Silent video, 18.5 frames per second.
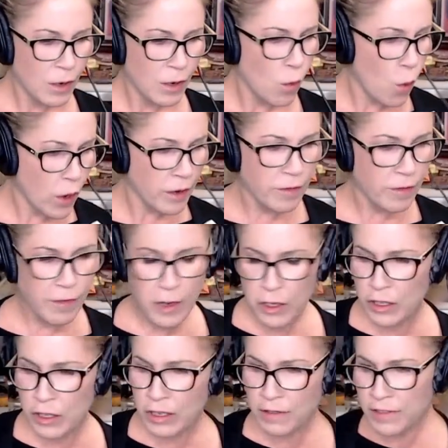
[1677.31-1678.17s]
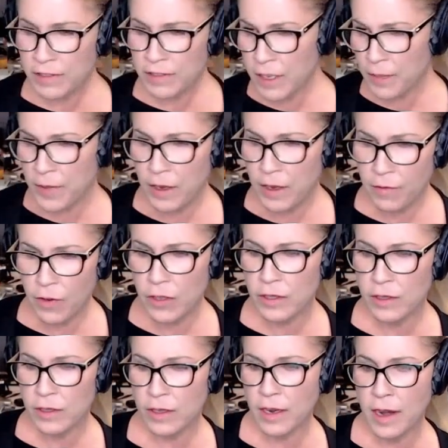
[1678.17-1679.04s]
one version of something
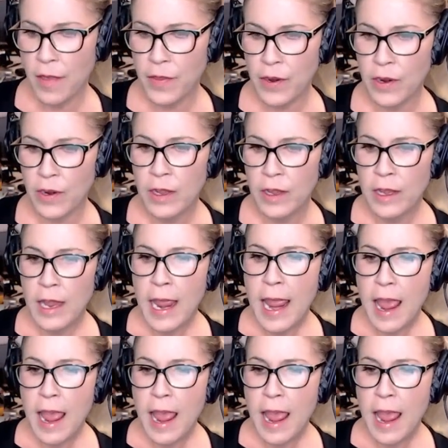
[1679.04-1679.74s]
versus another?